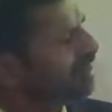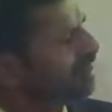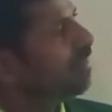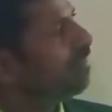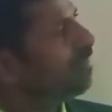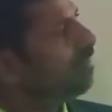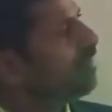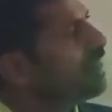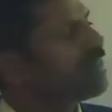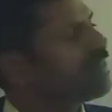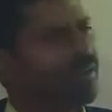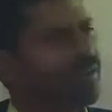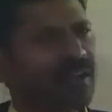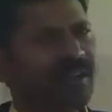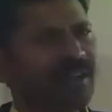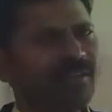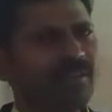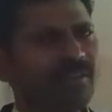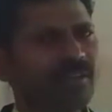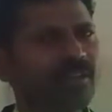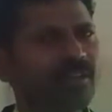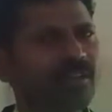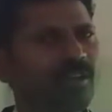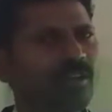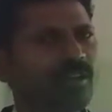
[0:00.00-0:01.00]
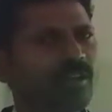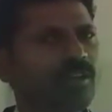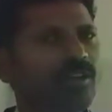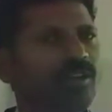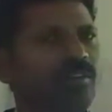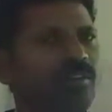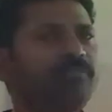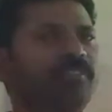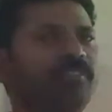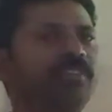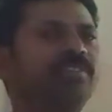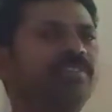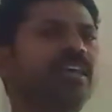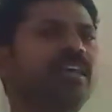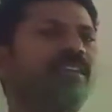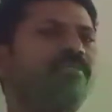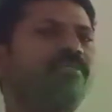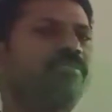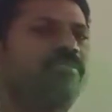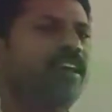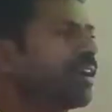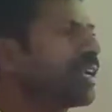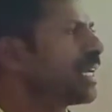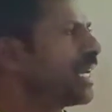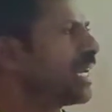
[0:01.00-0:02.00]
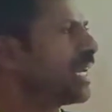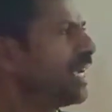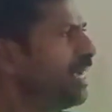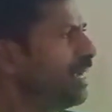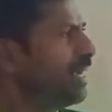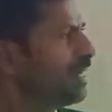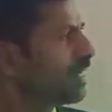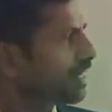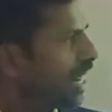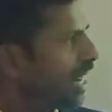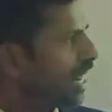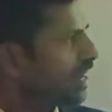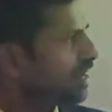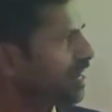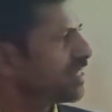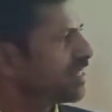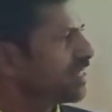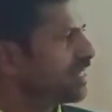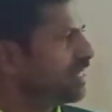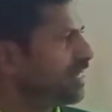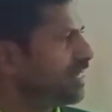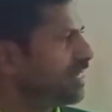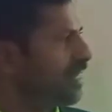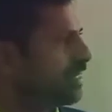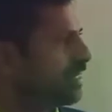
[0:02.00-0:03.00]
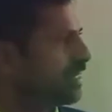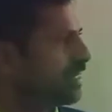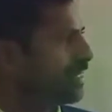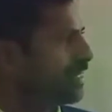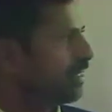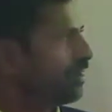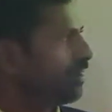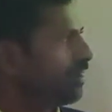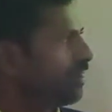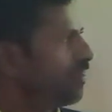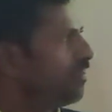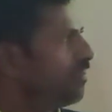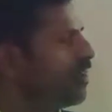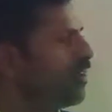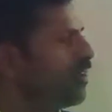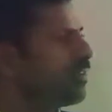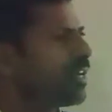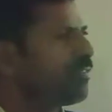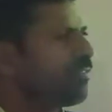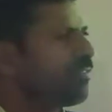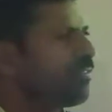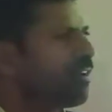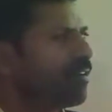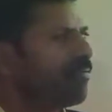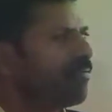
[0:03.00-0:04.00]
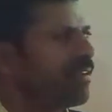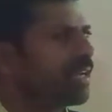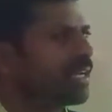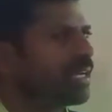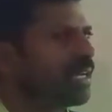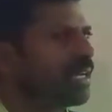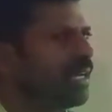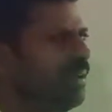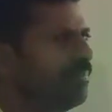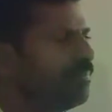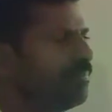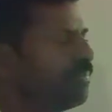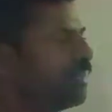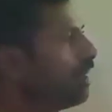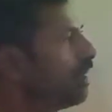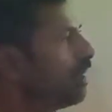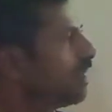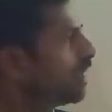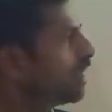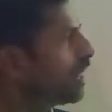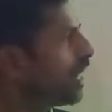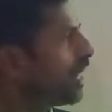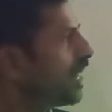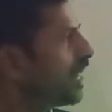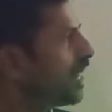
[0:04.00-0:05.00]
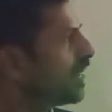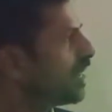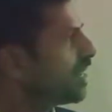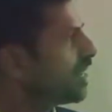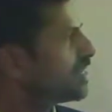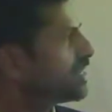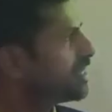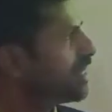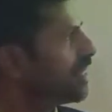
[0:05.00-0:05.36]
one? Future perfect continuous tense. Future perfect continuous tense.